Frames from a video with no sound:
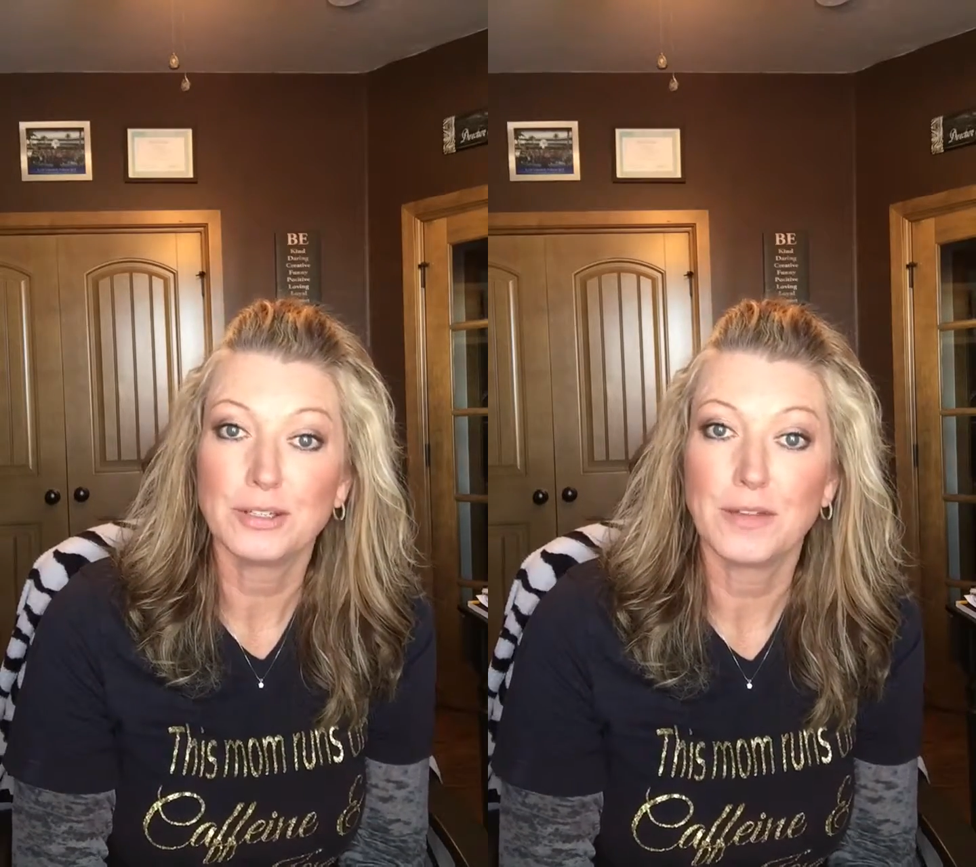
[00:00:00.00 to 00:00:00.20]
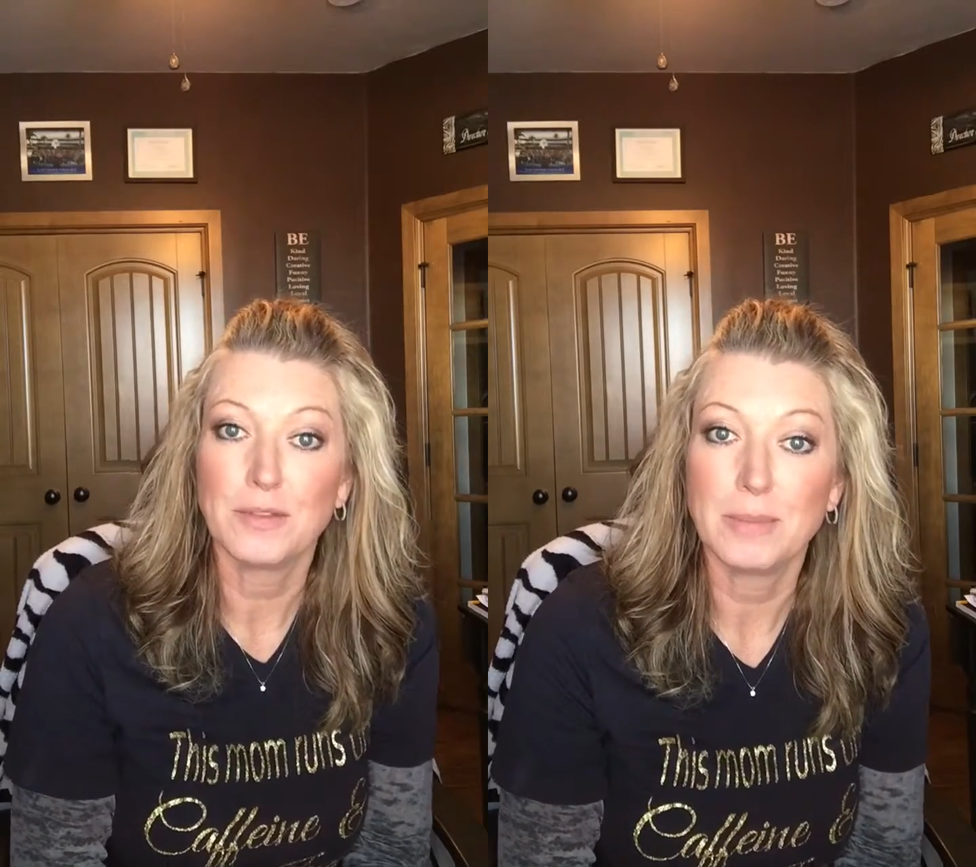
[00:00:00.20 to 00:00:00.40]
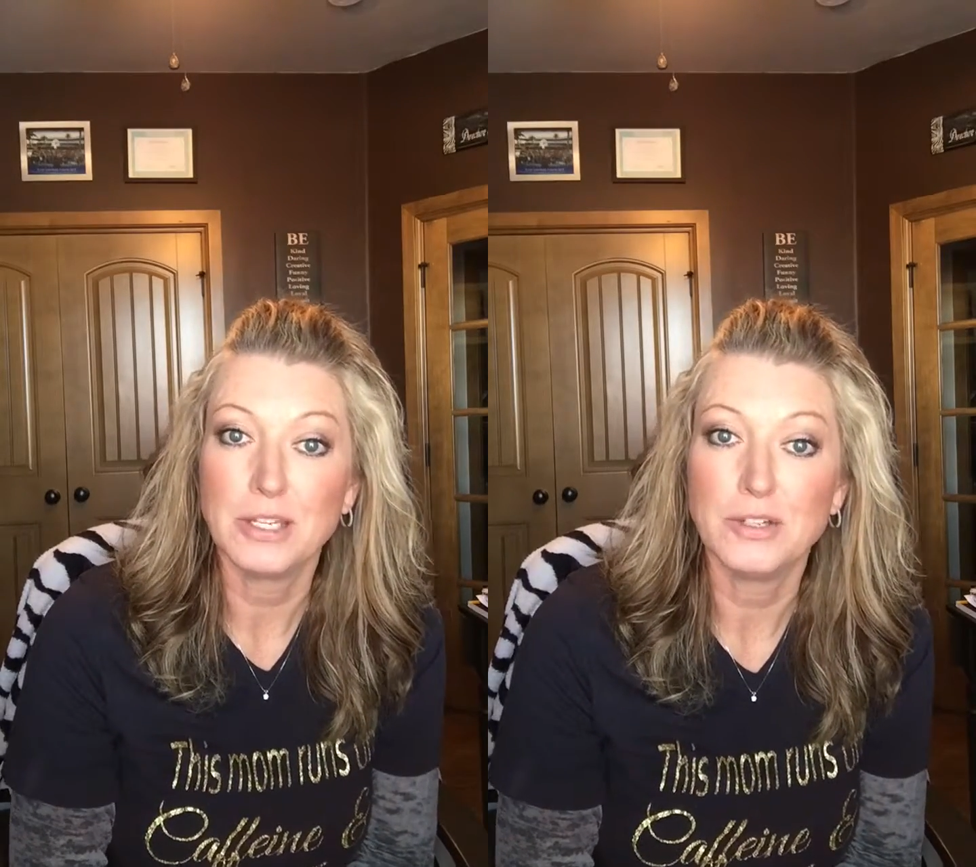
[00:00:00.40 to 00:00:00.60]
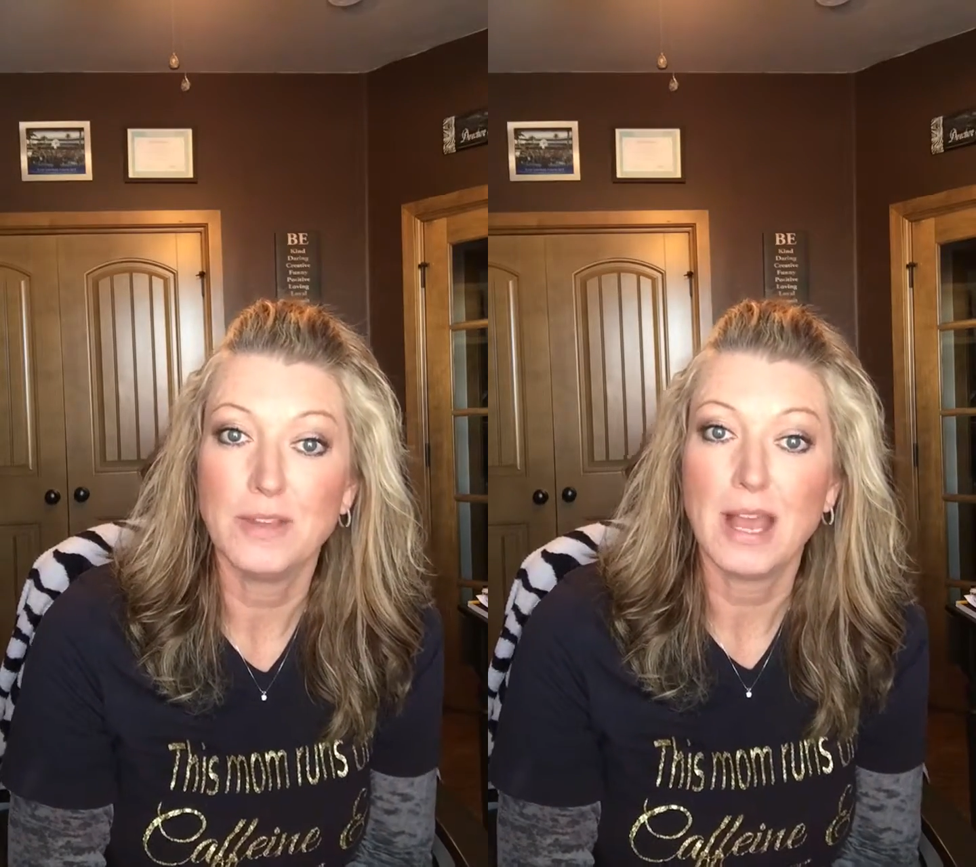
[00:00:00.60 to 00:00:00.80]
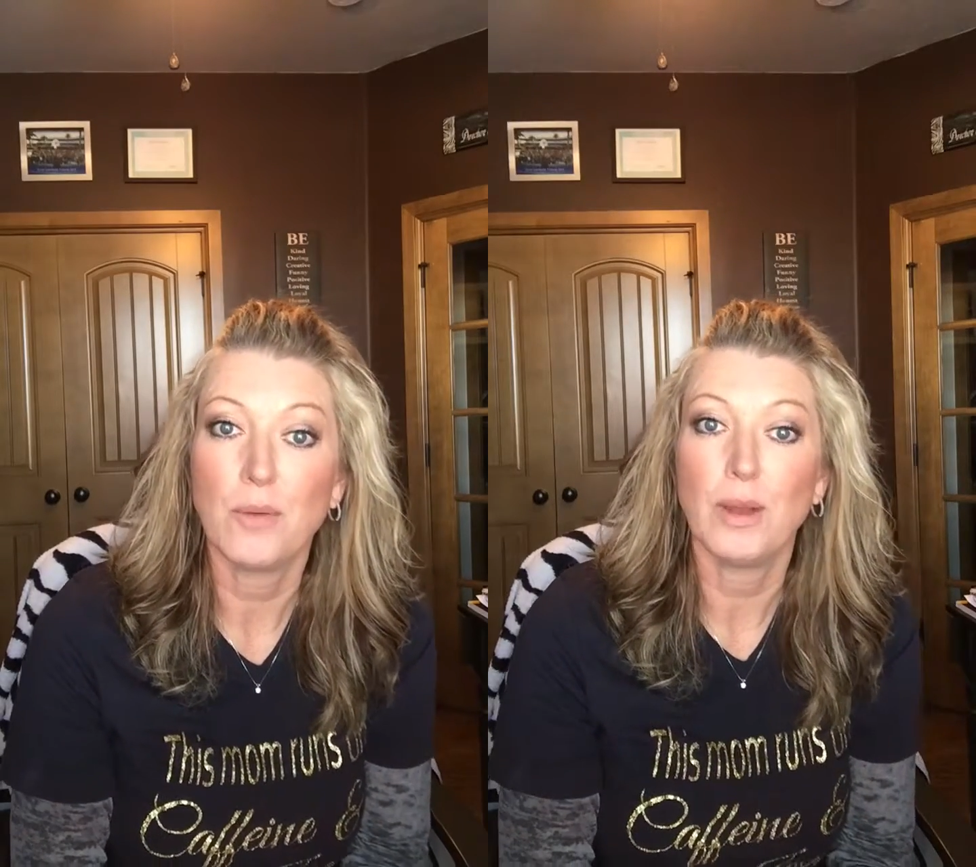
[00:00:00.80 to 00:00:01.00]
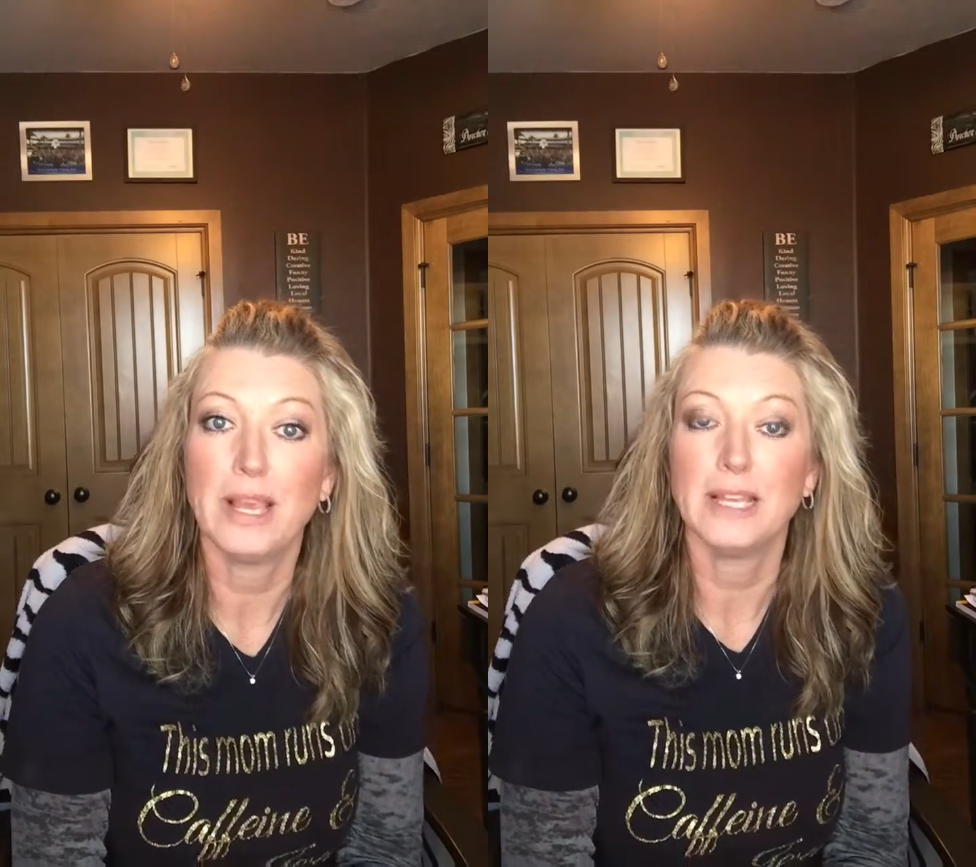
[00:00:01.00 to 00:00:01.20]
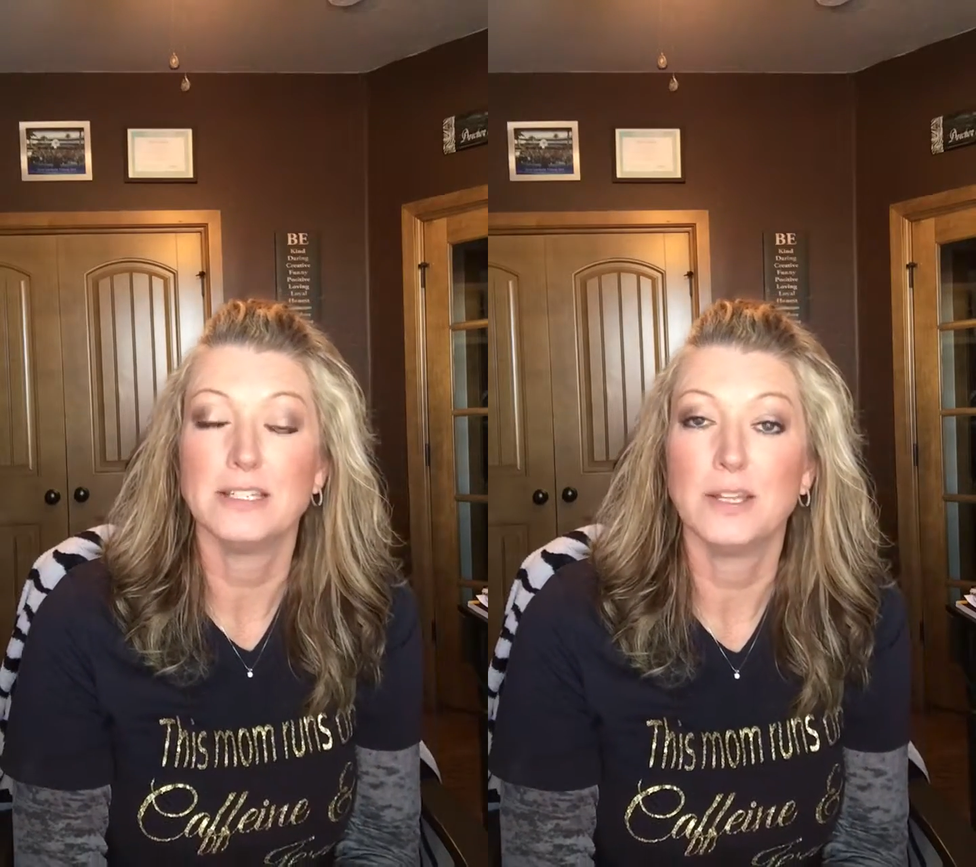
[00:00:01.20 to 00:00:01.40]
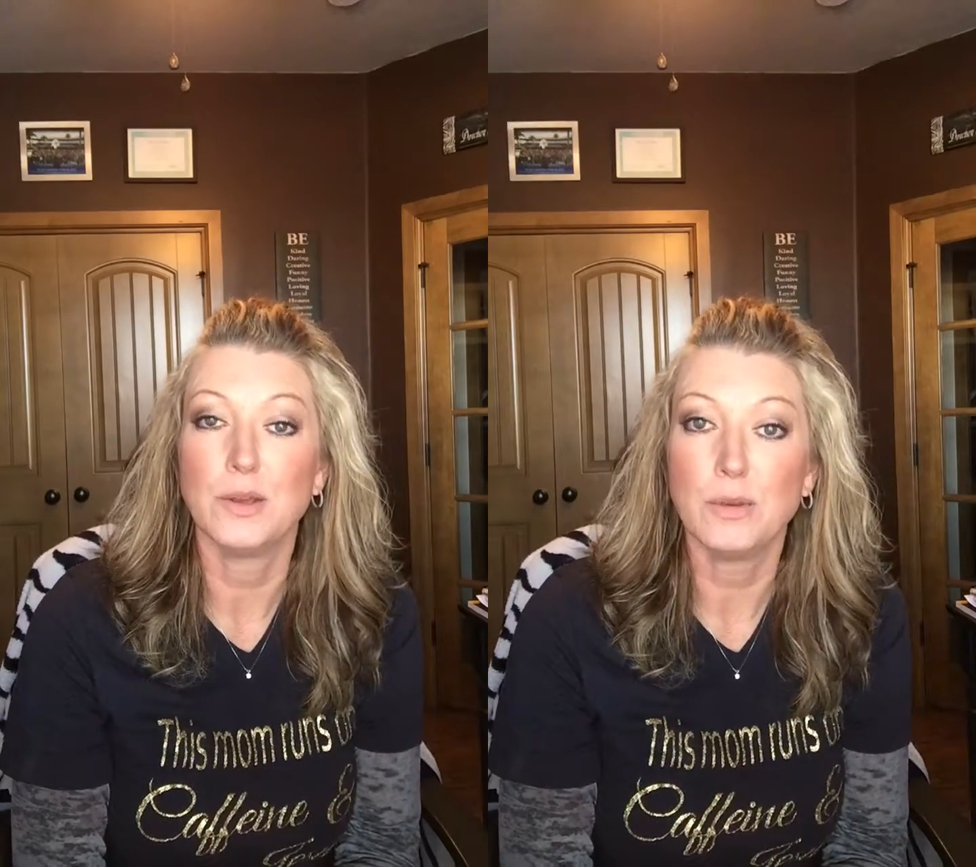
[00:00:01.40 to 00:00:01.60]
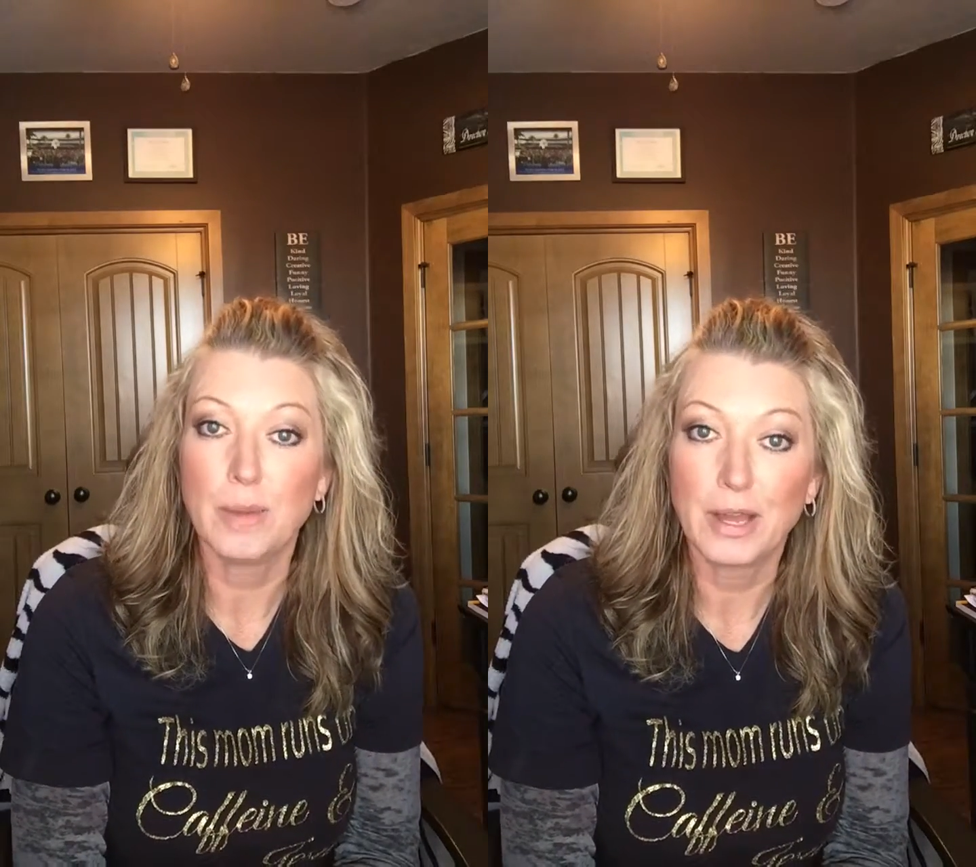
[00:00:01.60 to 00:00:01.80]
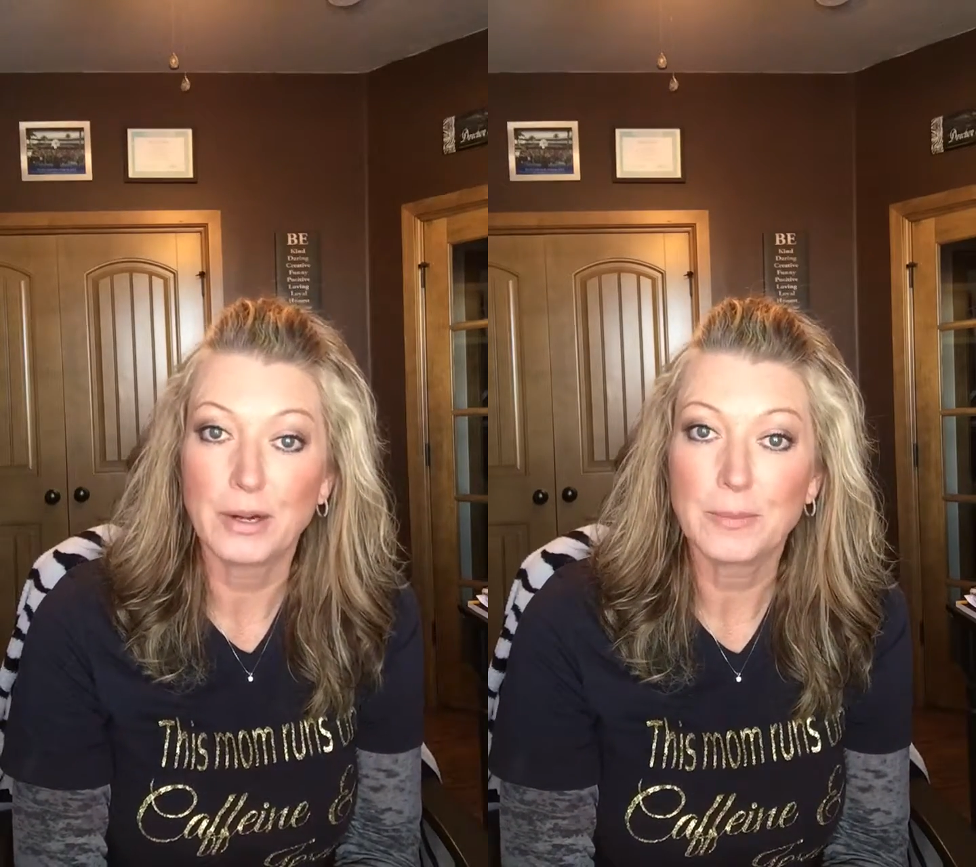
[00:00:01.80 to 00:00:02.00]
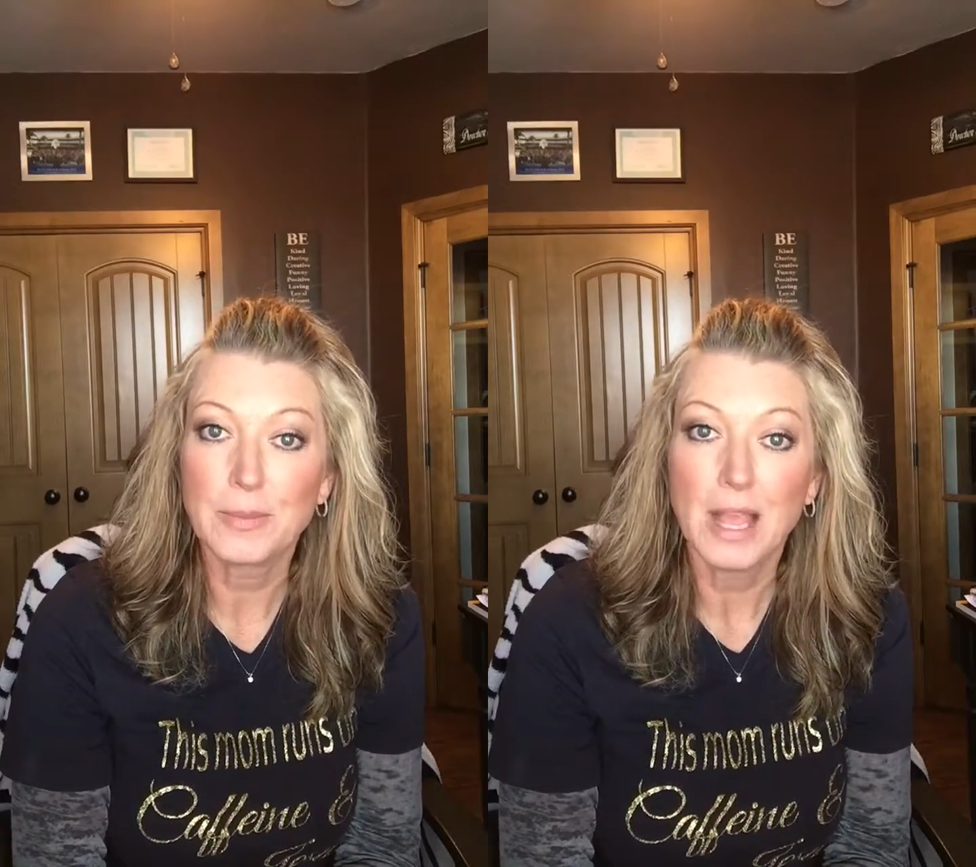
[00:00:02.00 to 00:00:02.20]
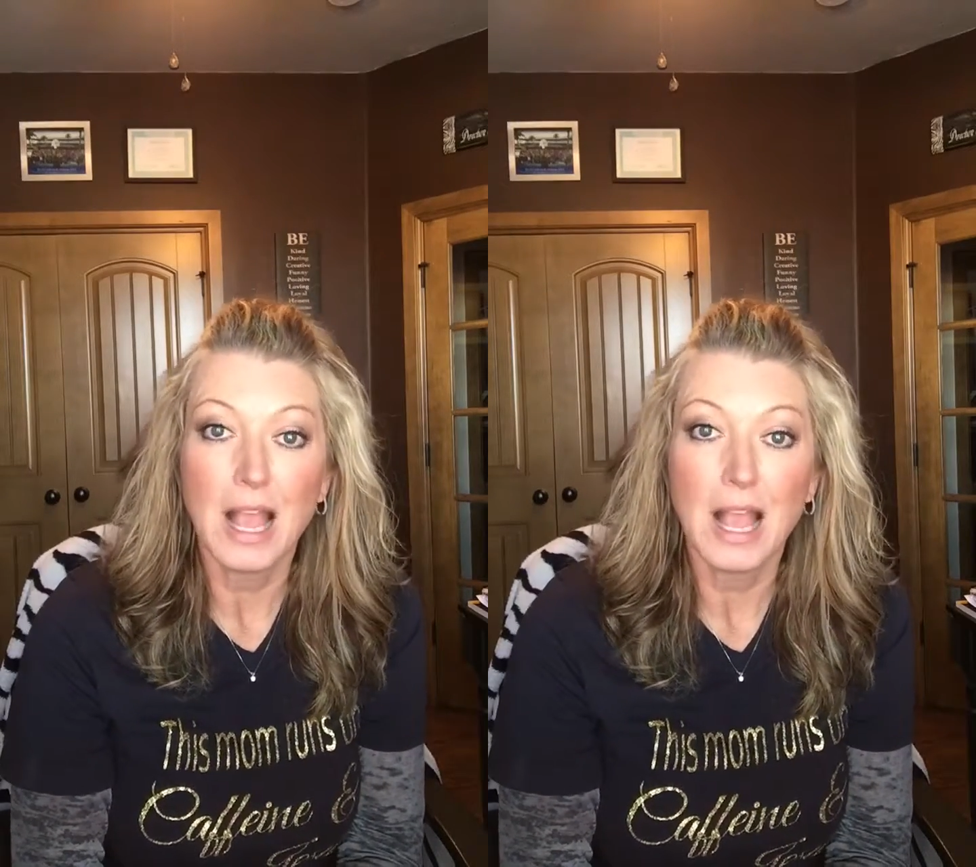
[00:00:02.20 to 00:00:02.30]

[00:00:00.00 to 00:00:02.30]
Love to meet you that way, get to know you better.